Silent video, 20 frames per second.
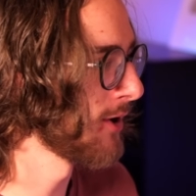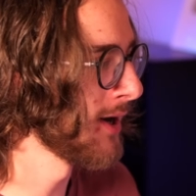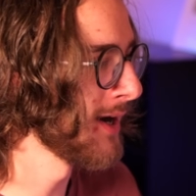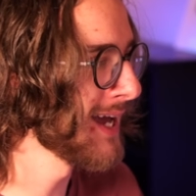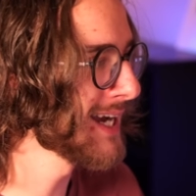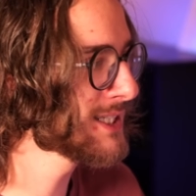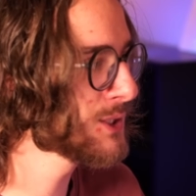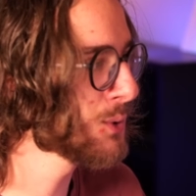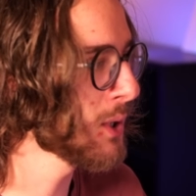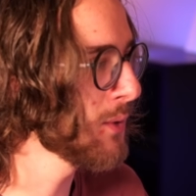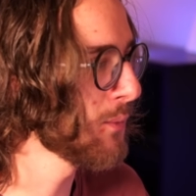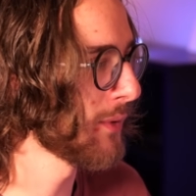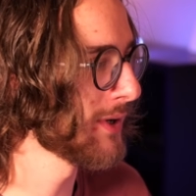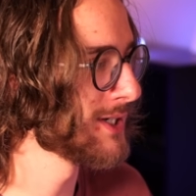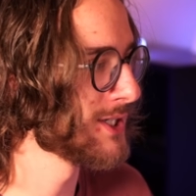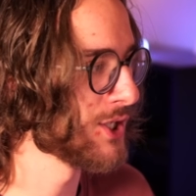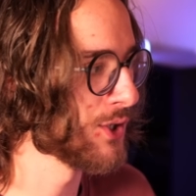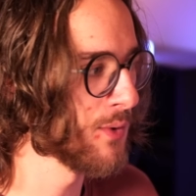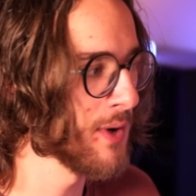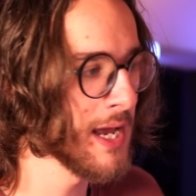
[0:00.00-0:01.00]
our next one, we're
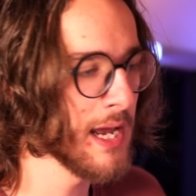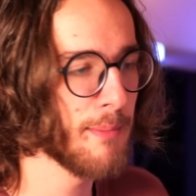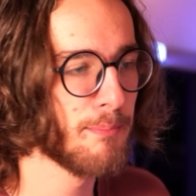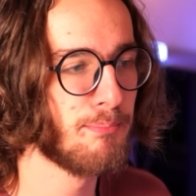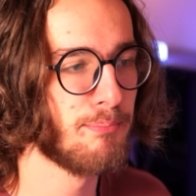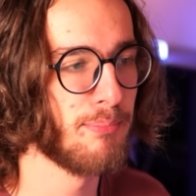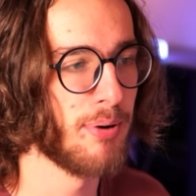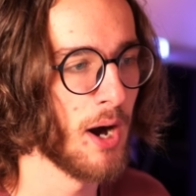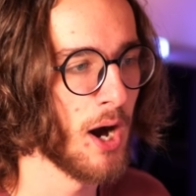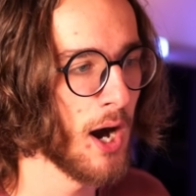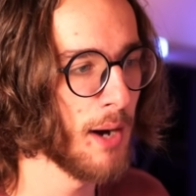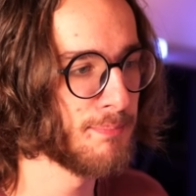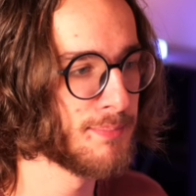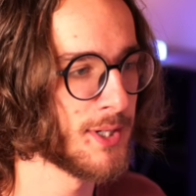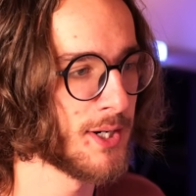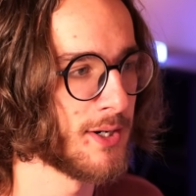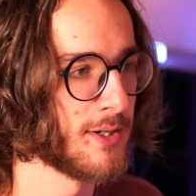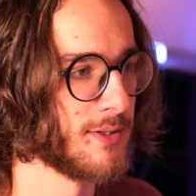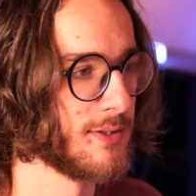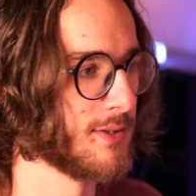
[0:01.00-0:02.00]
doing
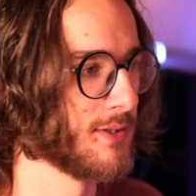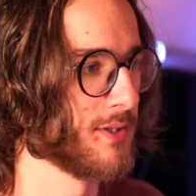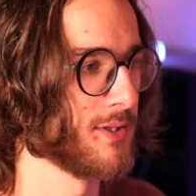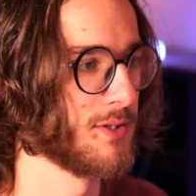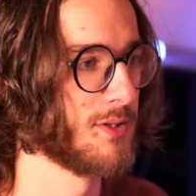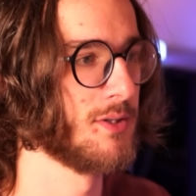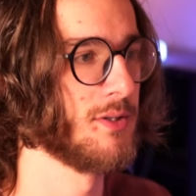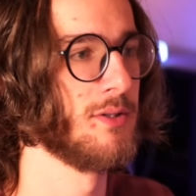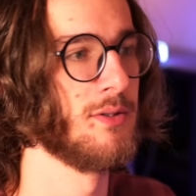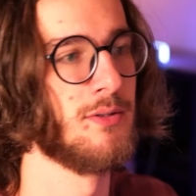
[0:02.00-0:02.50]
Pop-Tarts.